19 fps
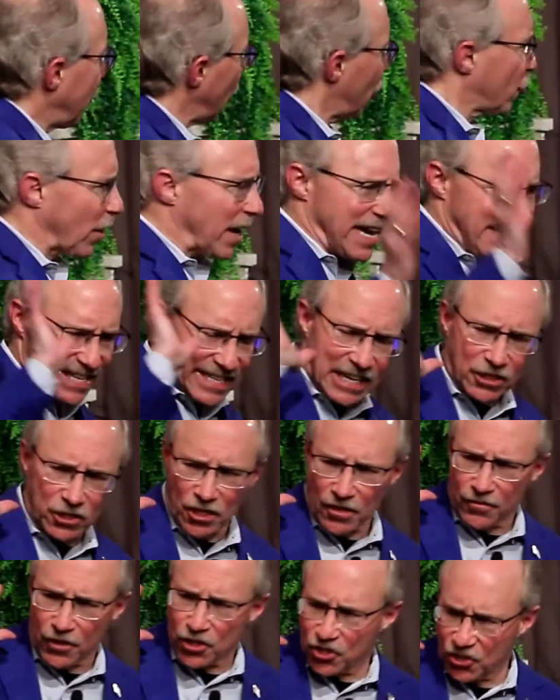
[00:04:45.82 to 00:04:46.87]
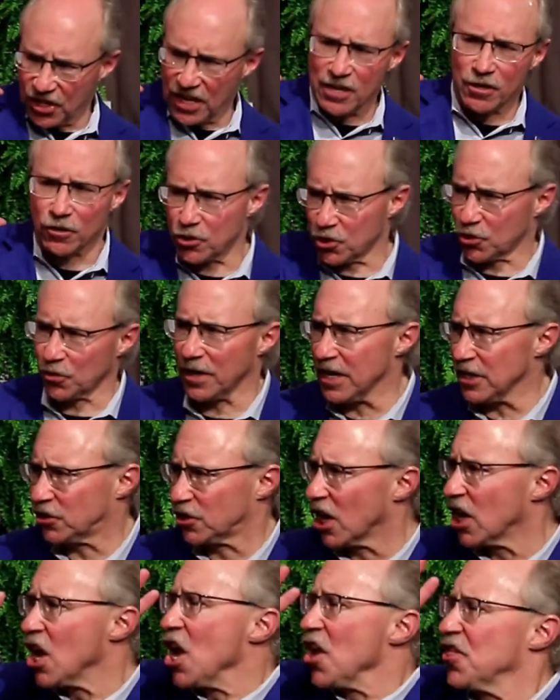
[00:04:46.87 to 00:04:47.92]
the greatness of the cedar
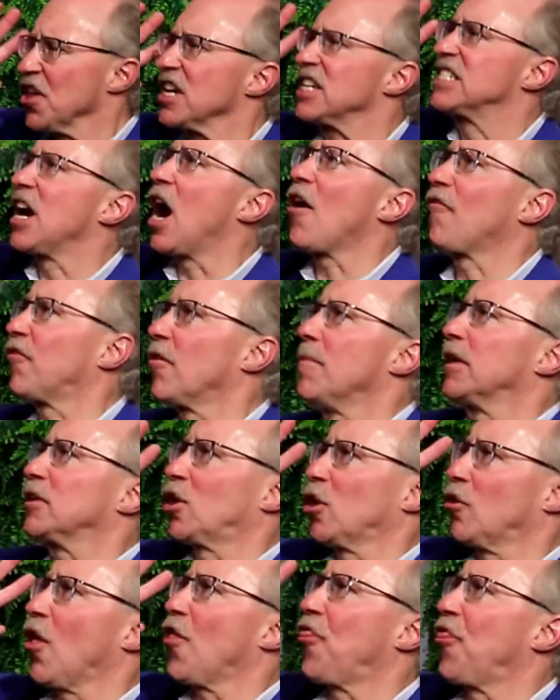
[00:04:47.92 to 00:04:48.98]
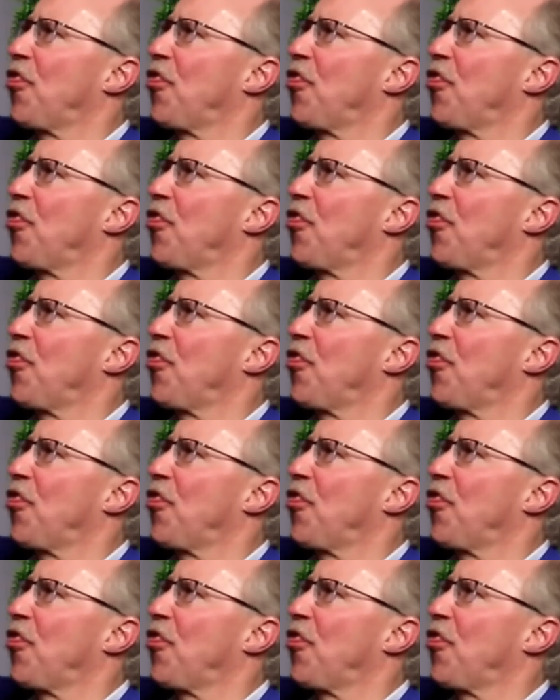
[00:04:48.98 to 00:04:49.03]
trees, the, the governmental